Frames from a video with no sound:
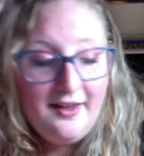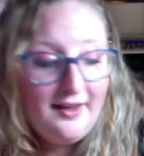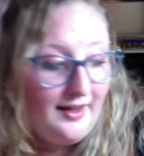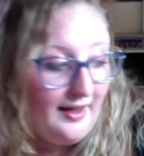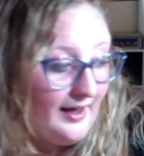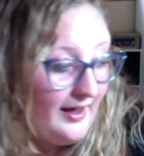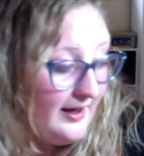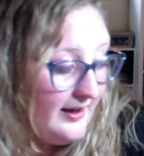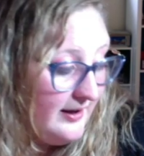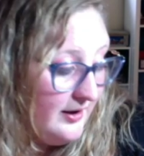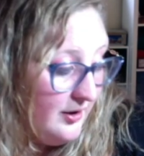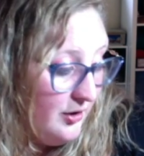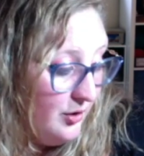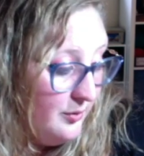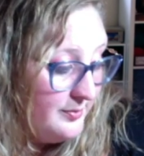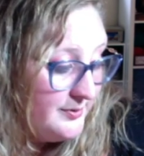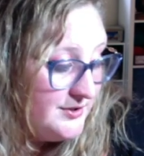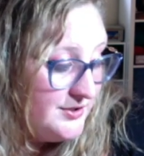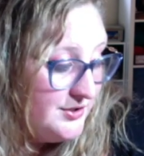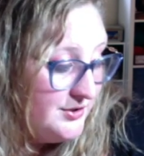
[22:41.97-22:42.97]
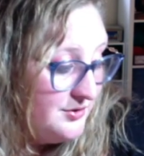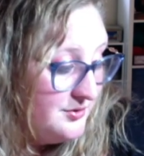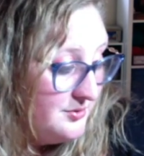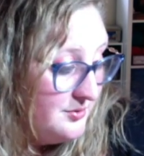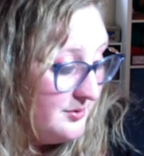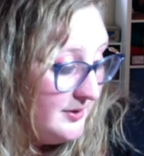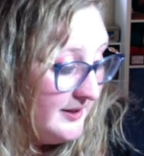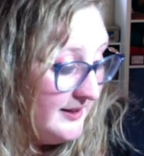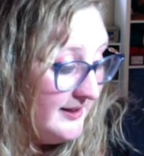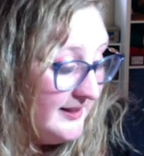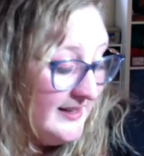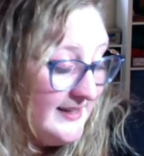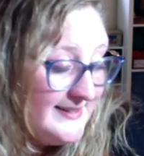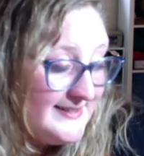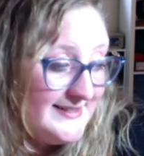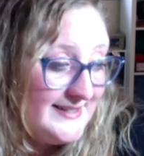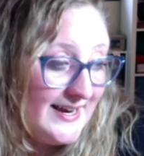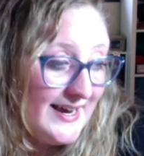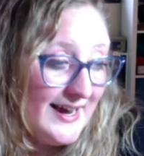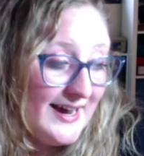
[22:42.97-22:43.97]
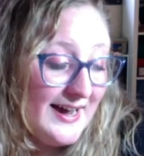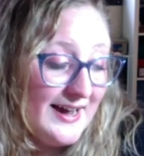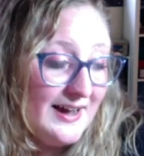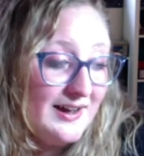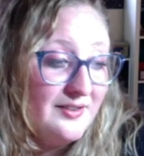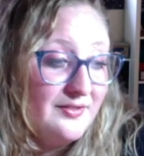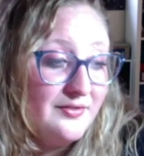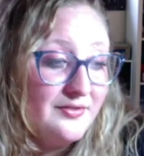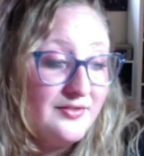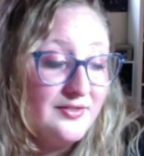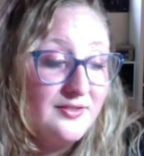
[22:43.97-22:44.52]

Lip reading: I hope to at least have,